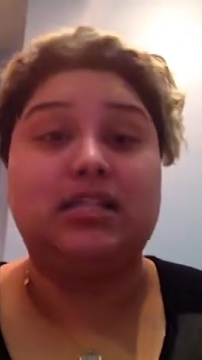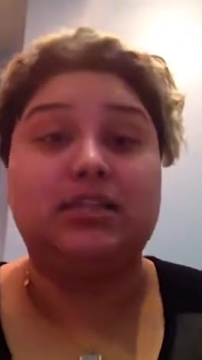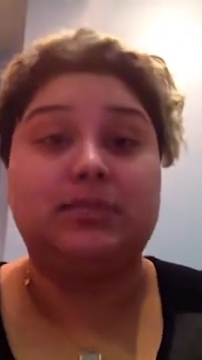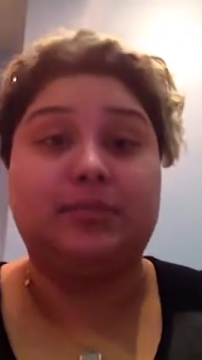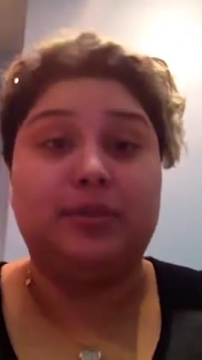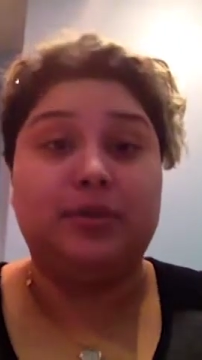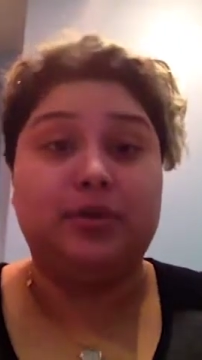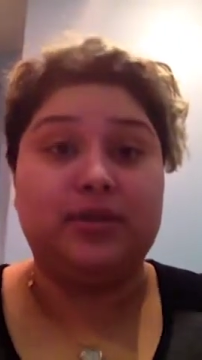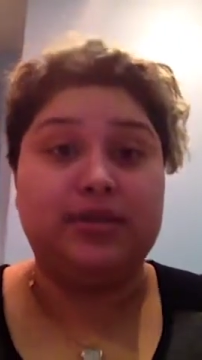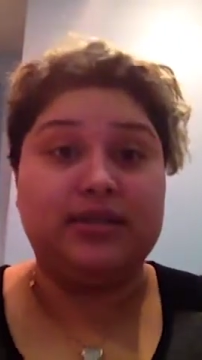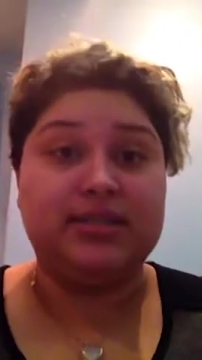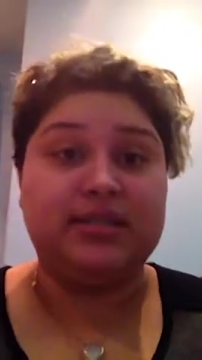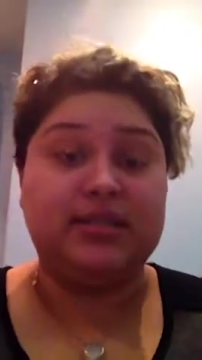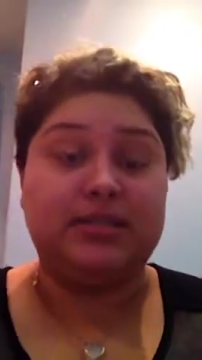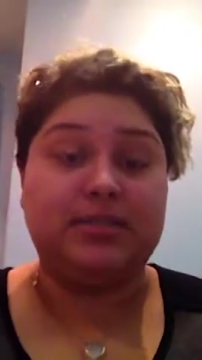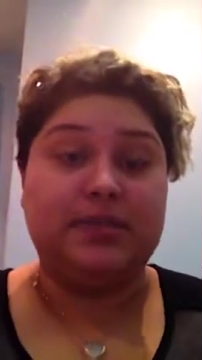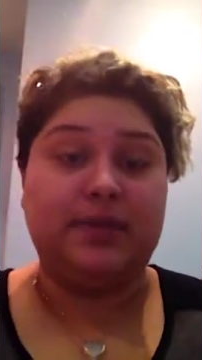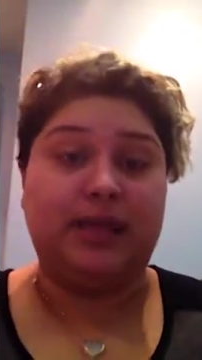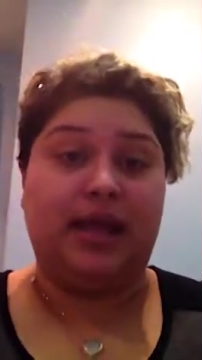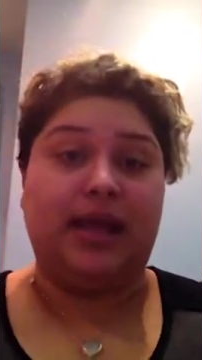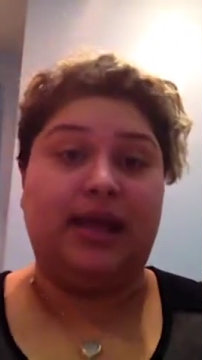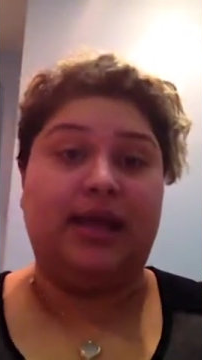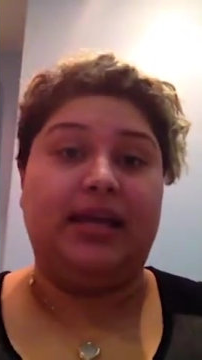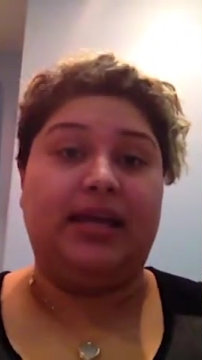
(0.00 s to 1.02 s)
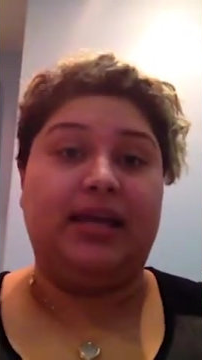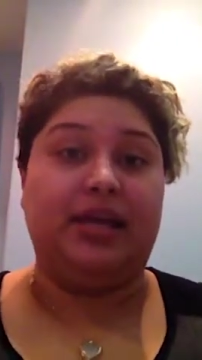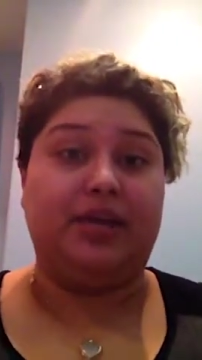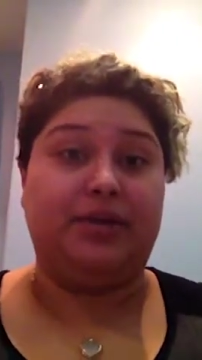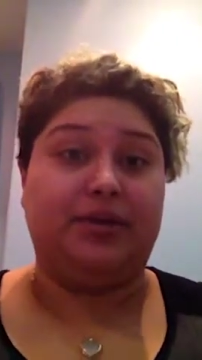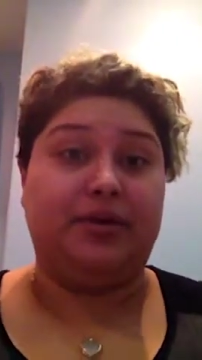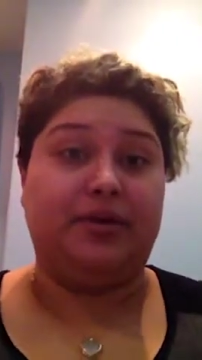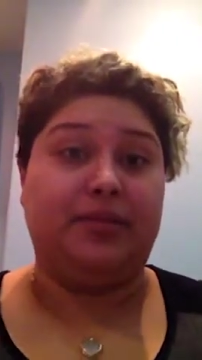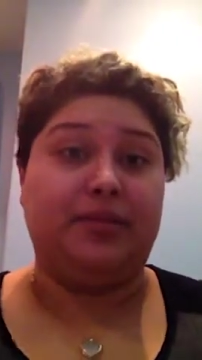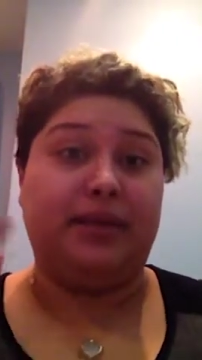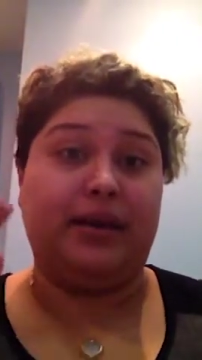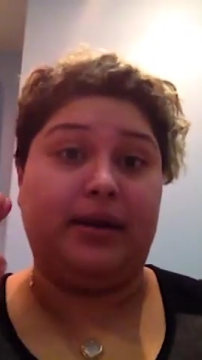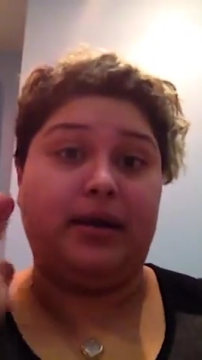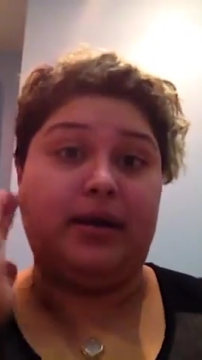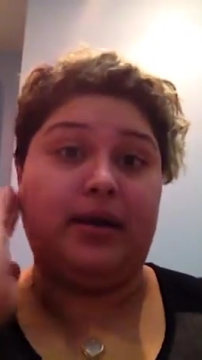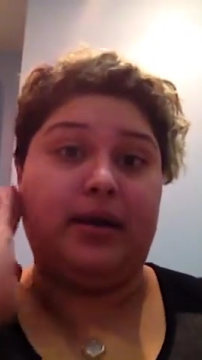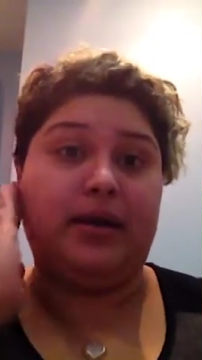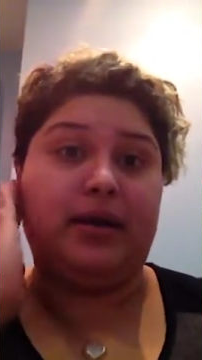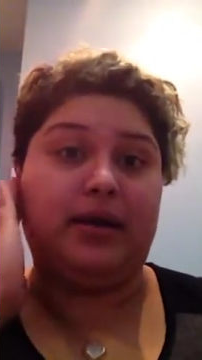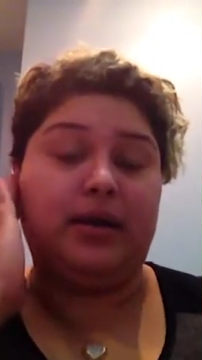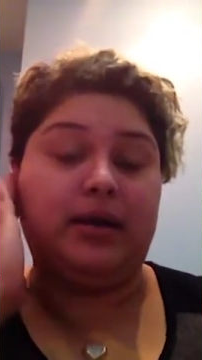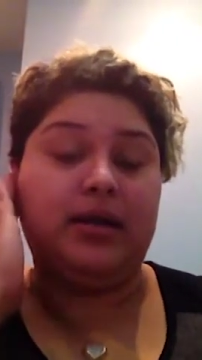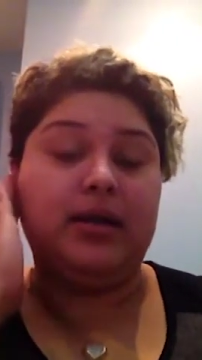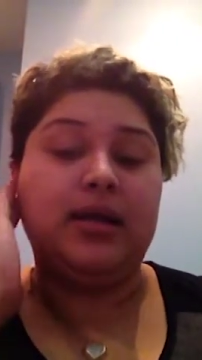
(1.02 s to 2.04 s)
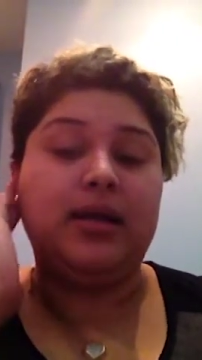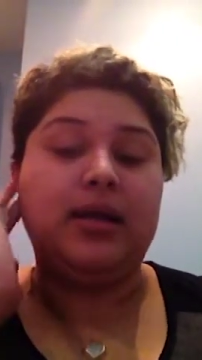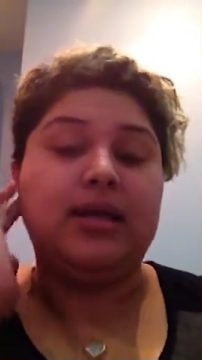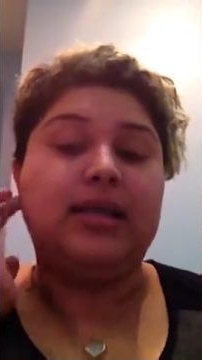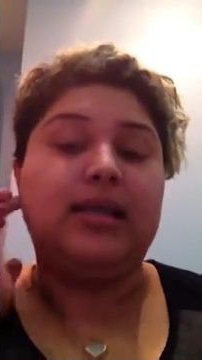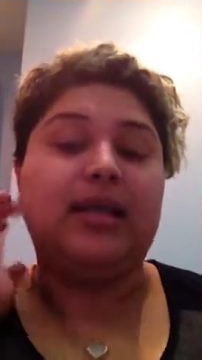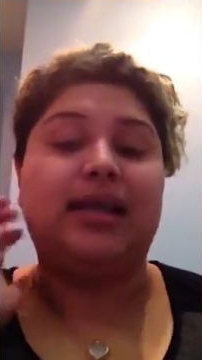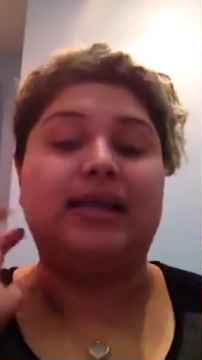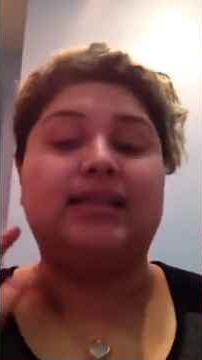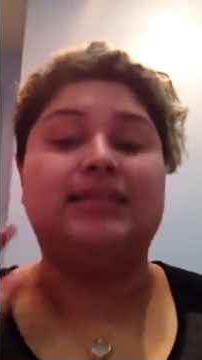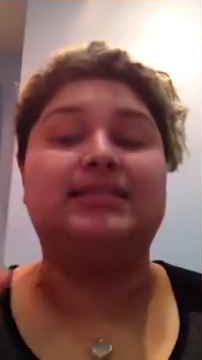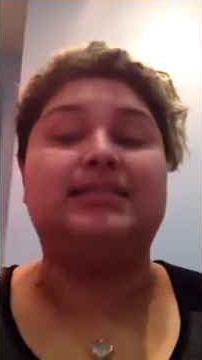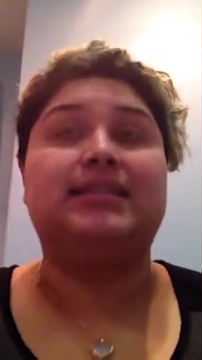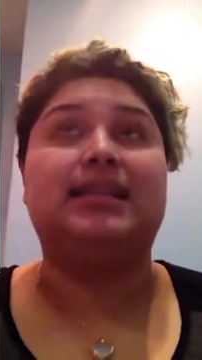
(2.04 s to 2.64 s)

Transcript: Sally's Beauty Supply here in America.